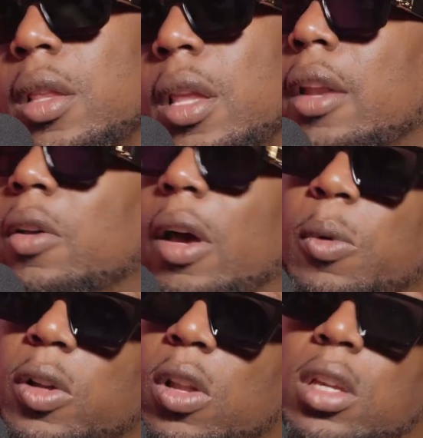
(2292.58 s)
I
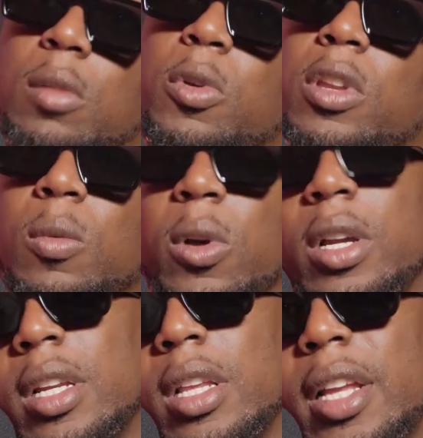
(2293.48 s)
wouldn't call it community work
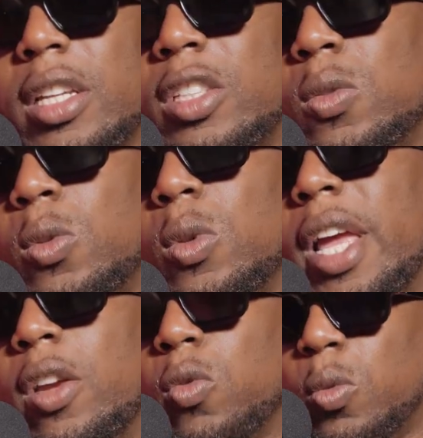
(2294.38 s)
in there. Like, did you do
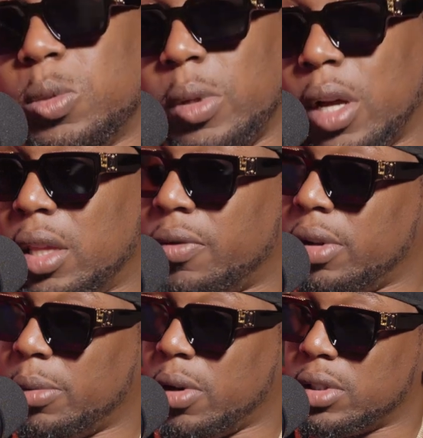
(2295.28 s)
like groups with other
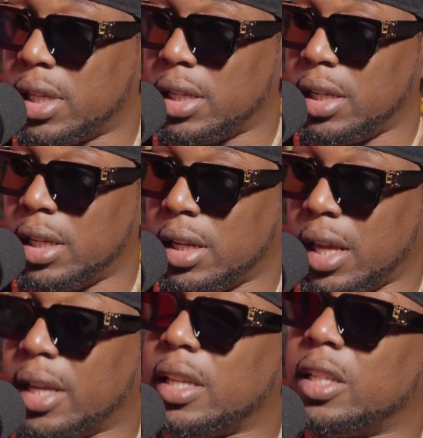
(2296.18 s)
females that needed that,
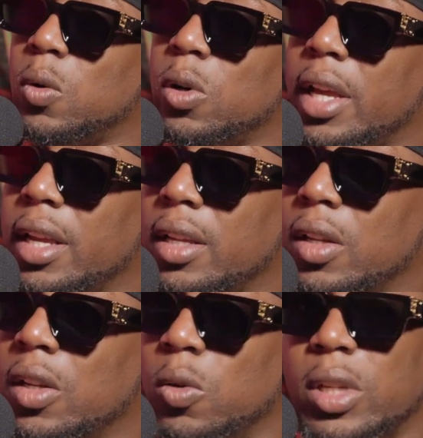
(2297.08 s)
like, or like
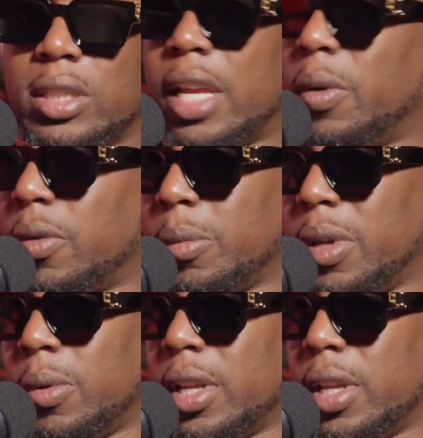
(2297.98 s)
you just stayed away from people?